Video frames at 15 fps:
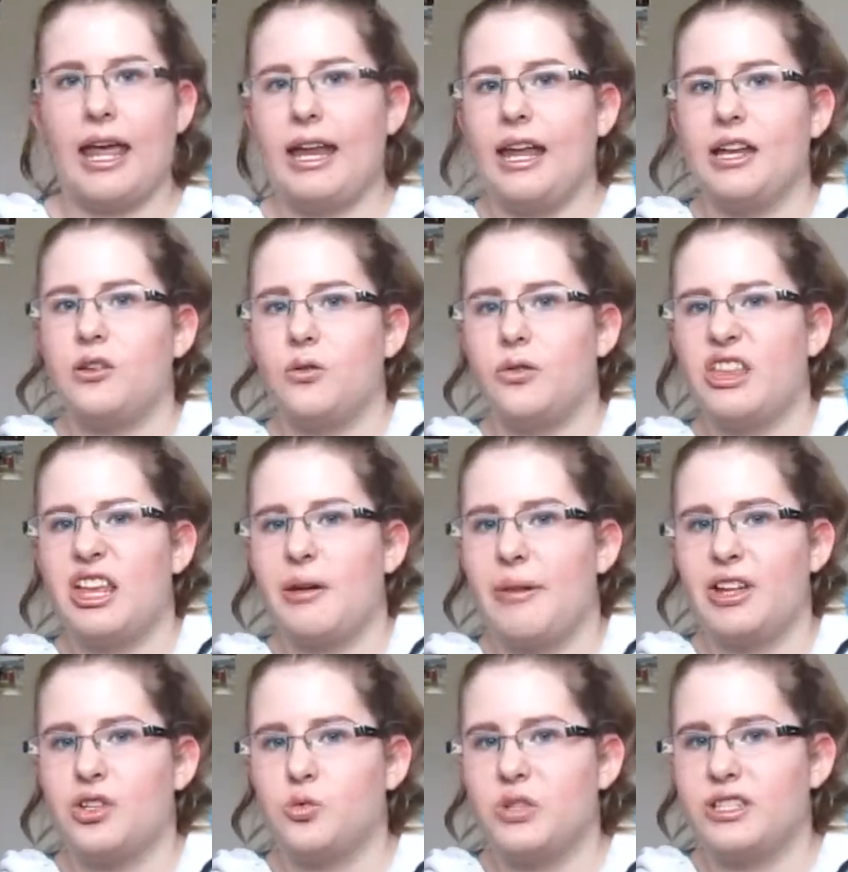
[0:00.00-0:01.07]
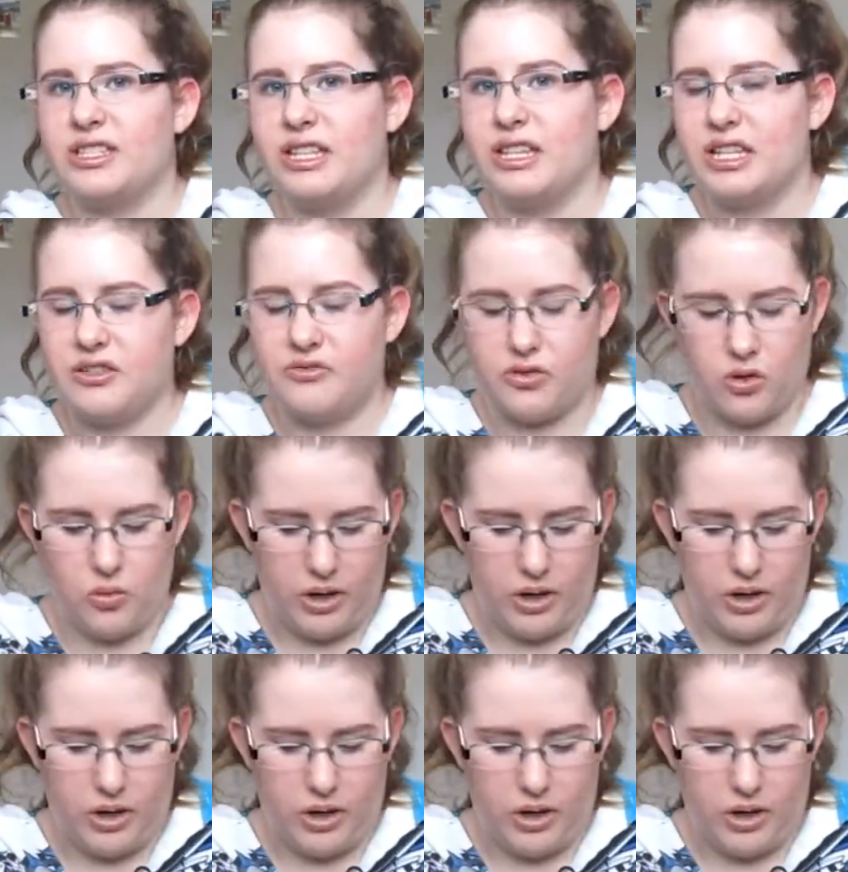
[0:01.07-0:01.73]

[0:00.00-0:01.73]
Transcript: I don't think I'm untwisting this for a